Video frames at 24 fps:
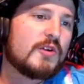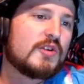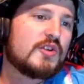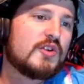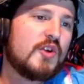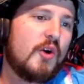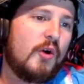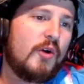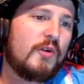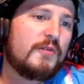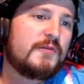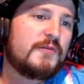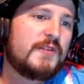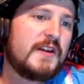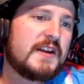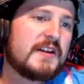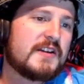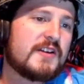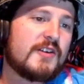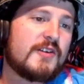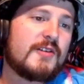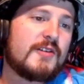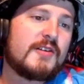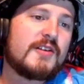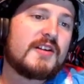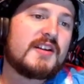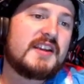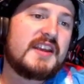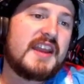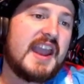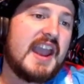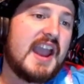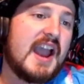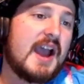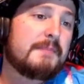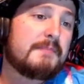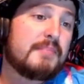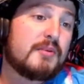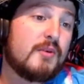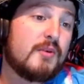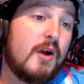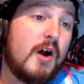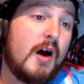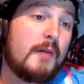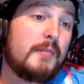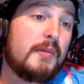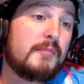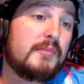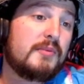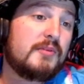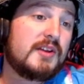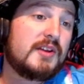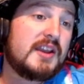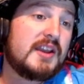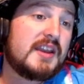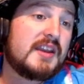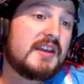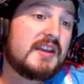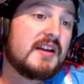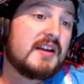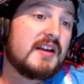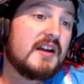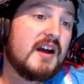Goldfinger? Yeah, probably.